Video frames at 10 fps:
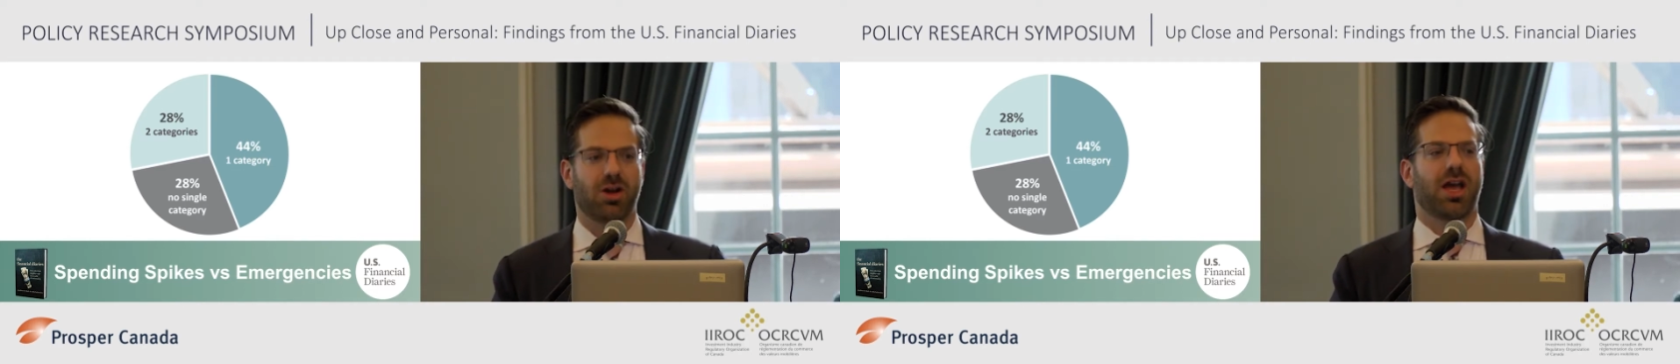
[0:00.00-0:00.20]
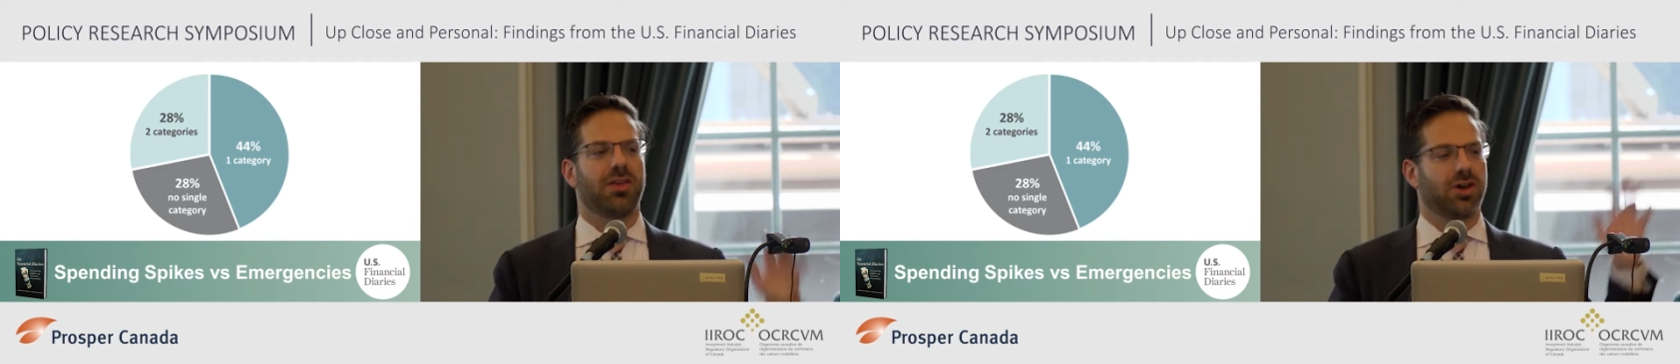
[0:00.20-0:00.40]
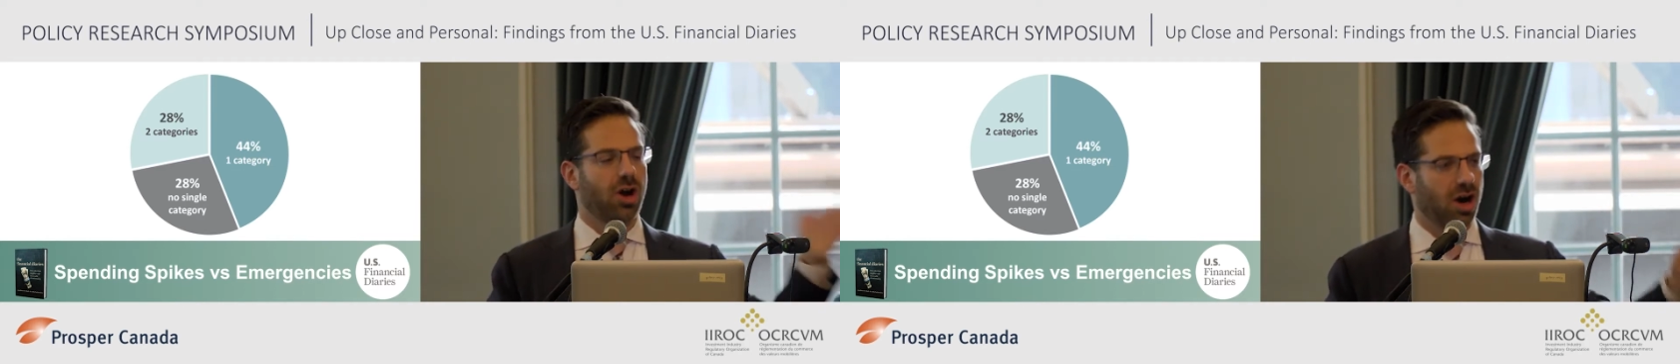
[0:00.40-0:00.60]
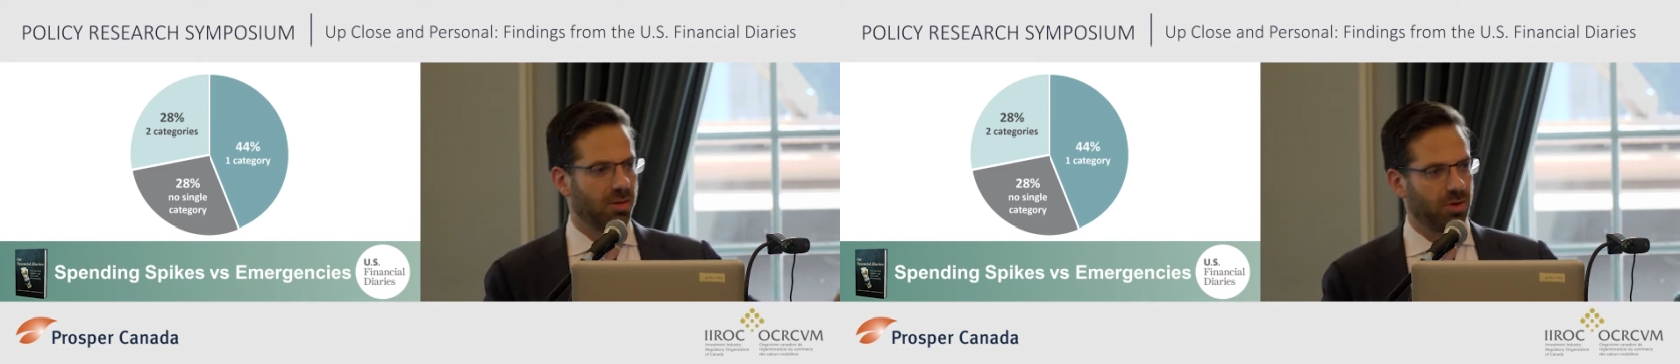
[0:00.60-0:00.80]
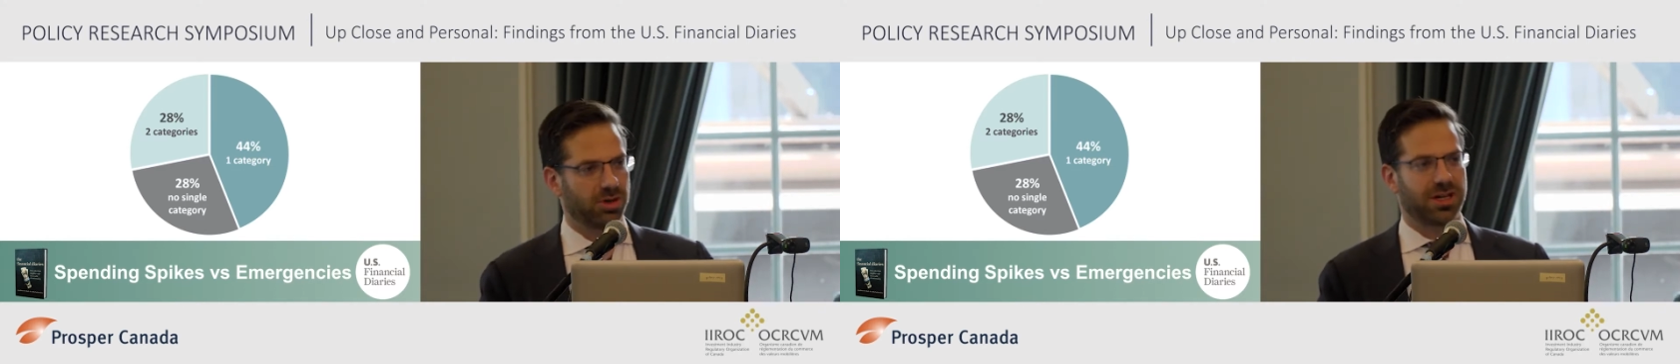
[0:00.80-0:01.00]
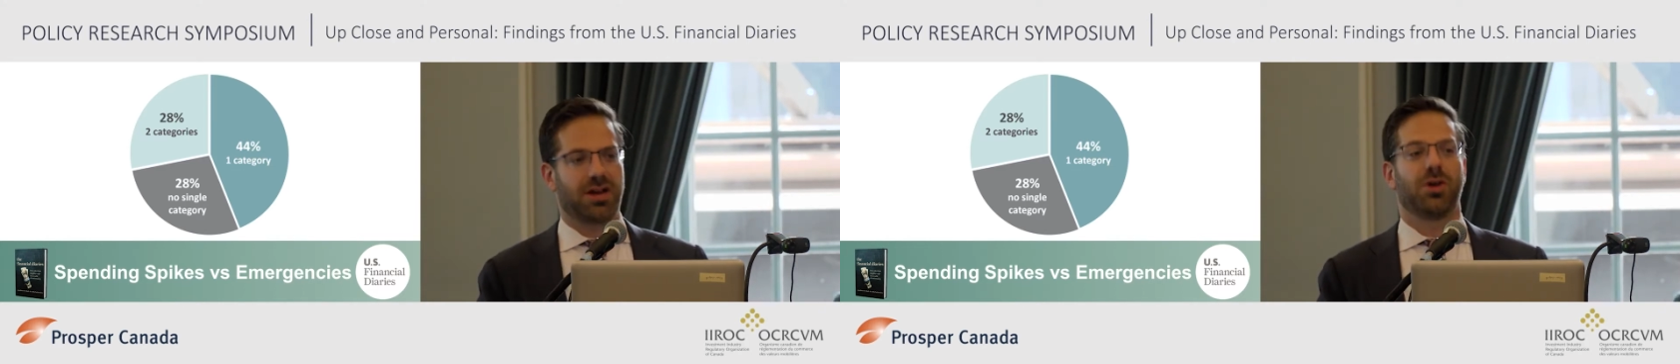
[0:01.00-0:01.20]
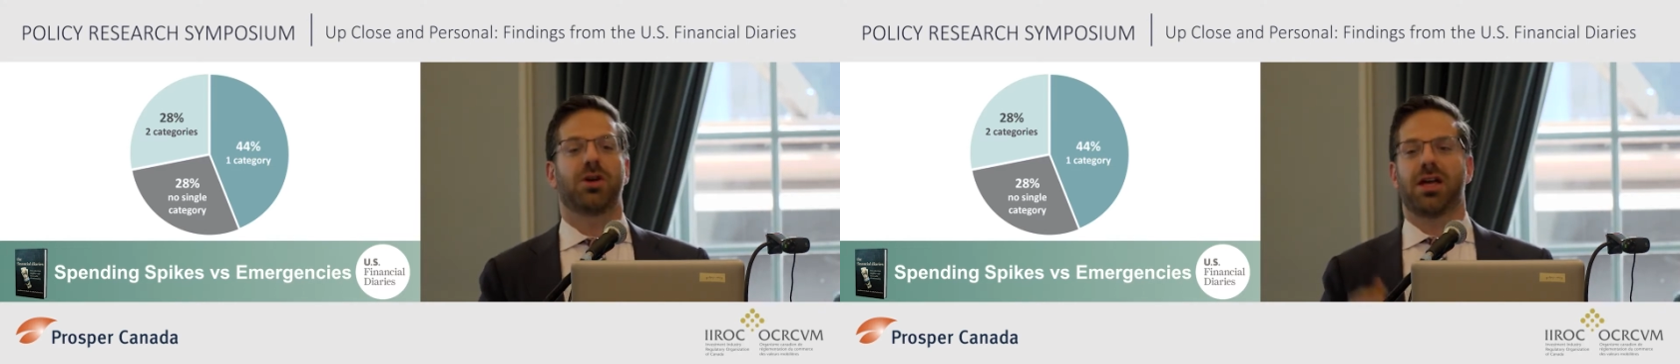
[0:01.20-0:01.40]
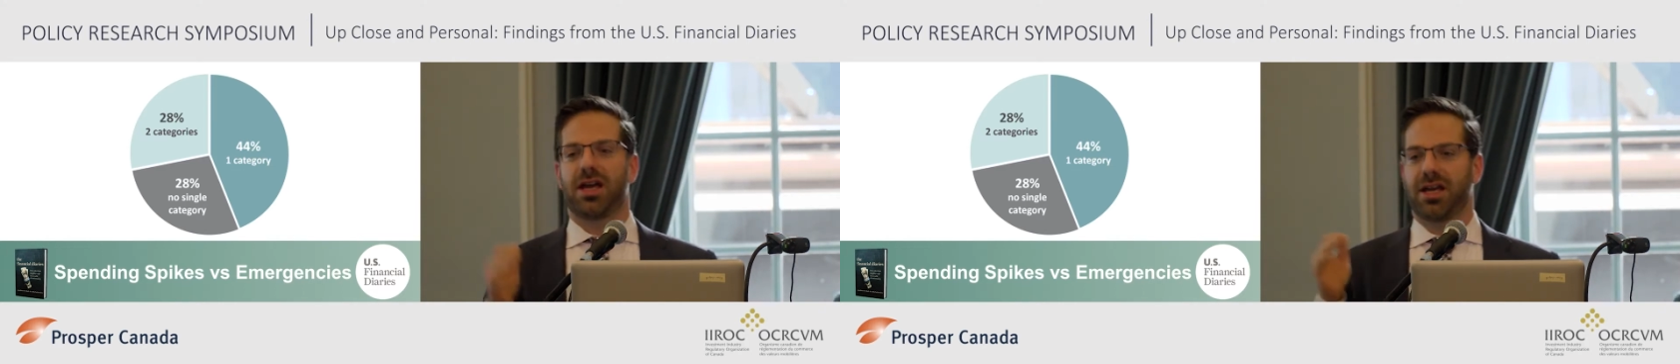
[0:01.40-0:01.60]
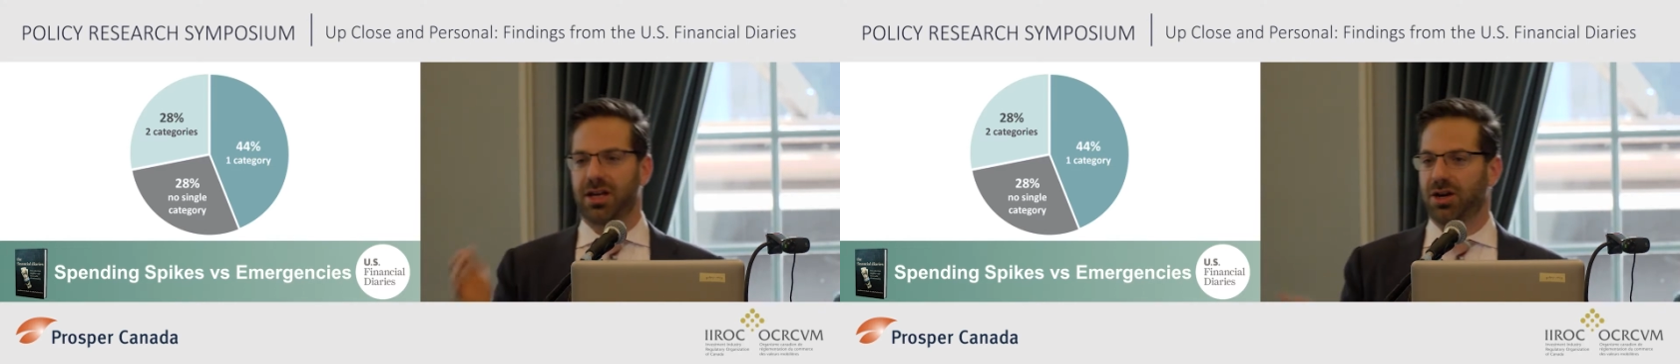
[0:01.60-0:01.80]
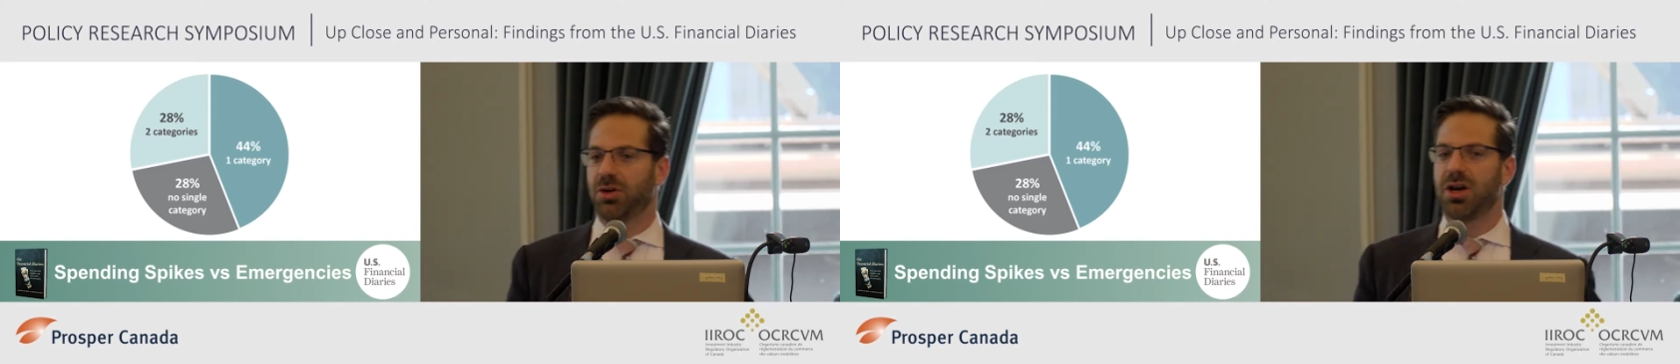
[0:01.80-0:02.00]
Okay, the car broke down.
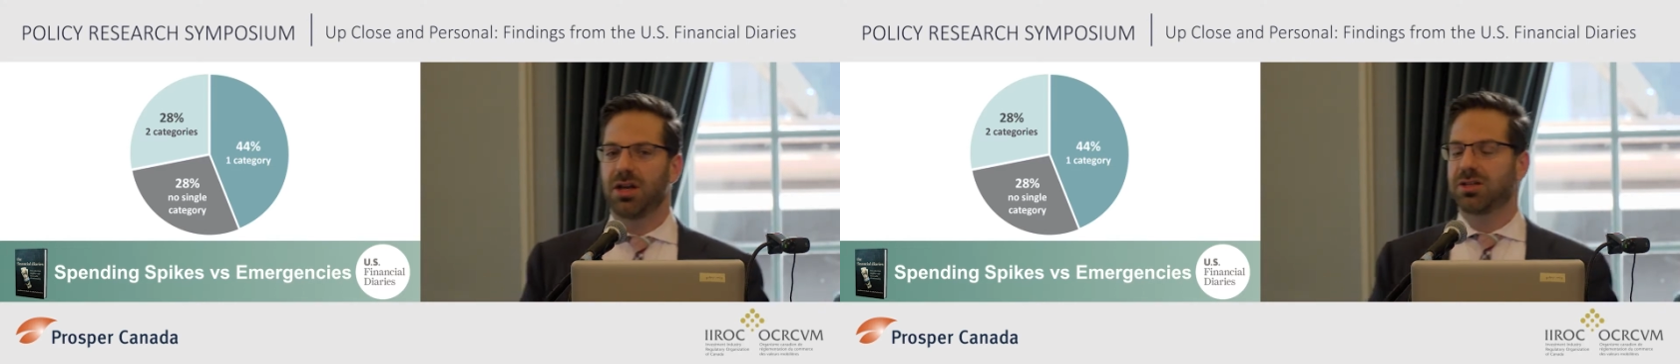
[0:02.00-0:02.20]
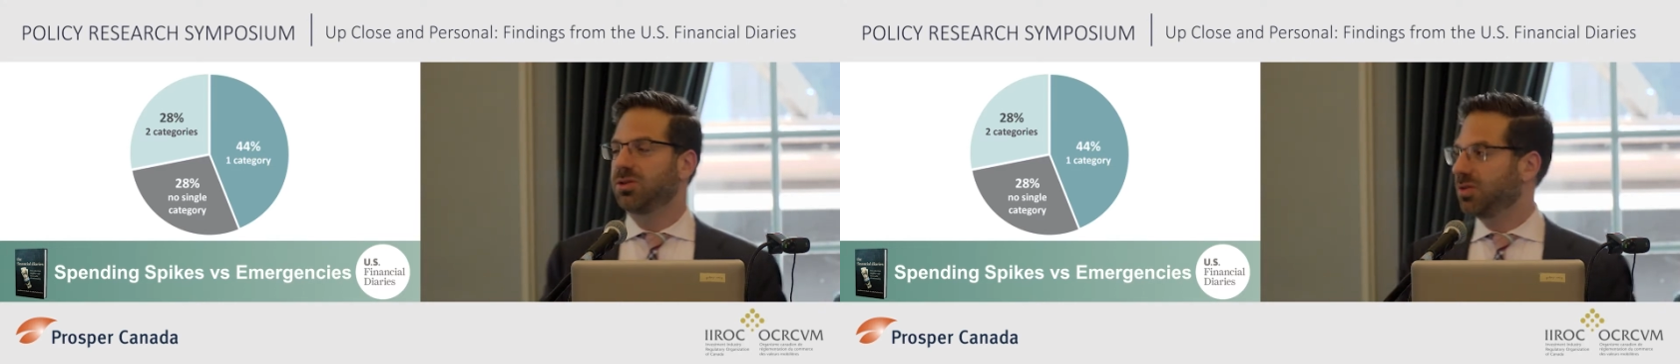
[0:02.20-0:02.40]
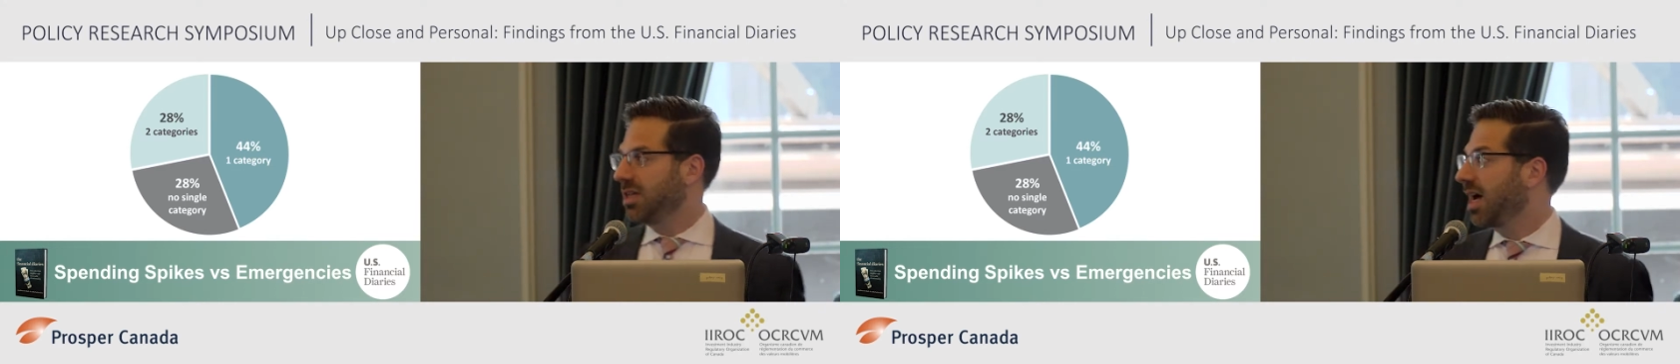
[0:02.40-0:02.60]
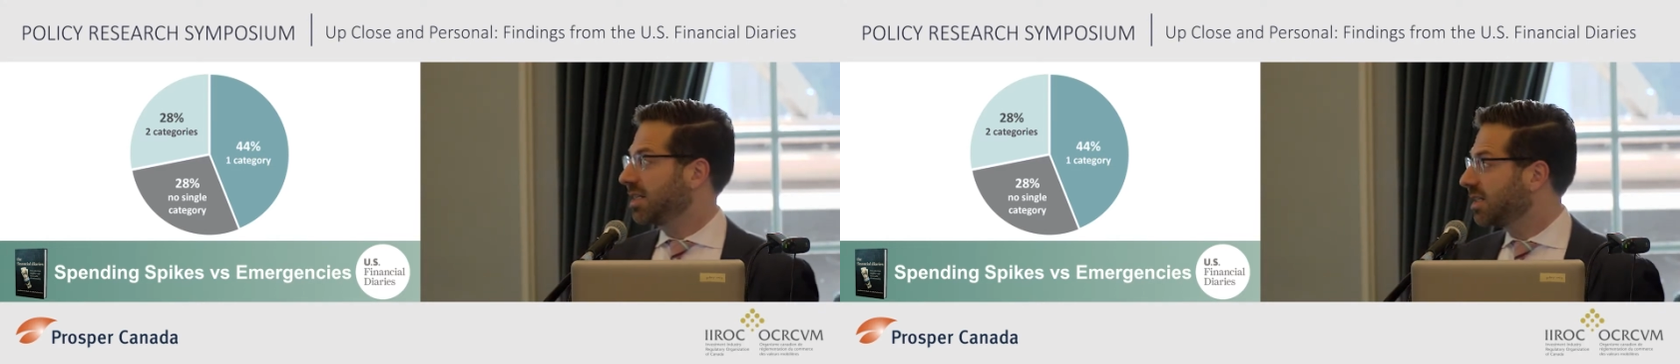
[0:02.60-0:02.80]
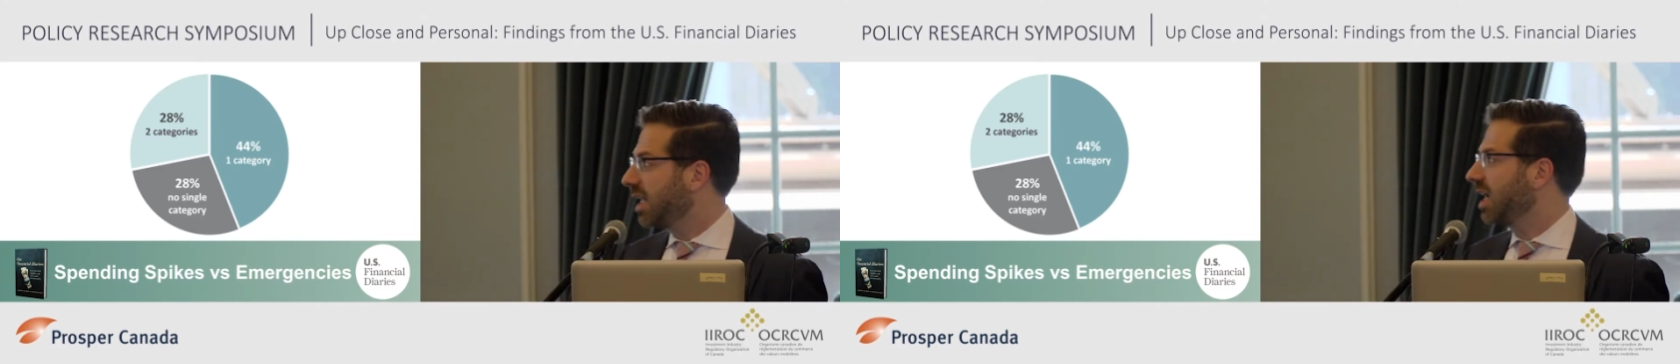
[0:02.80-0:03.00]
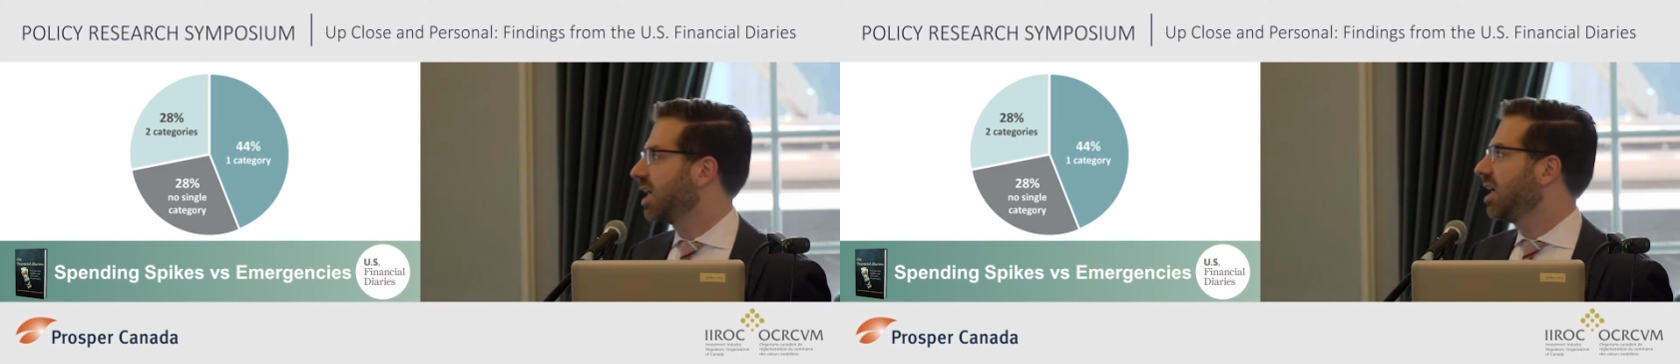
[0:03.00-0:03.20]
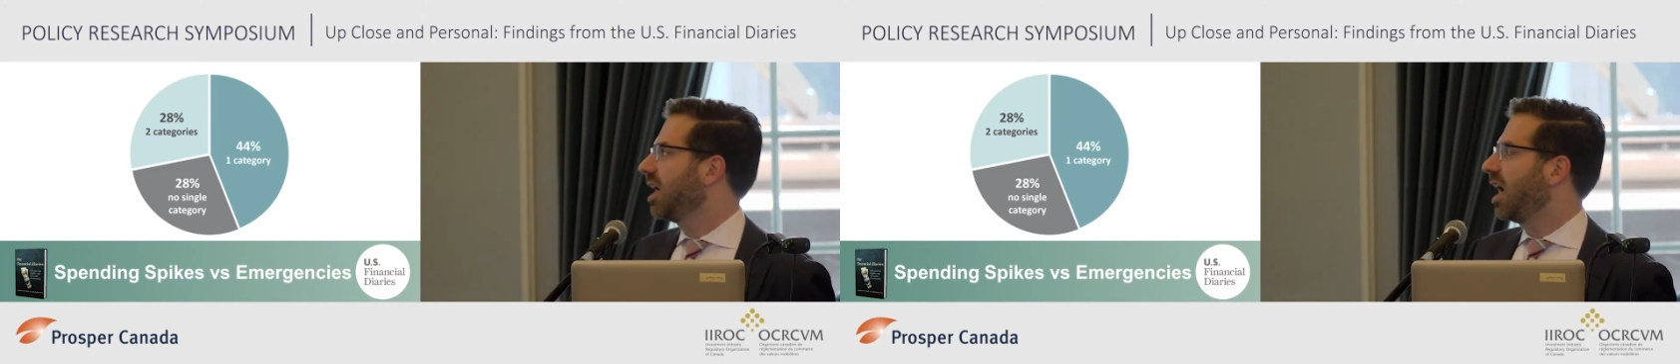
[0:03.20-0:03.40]
Okay, Susie got sick.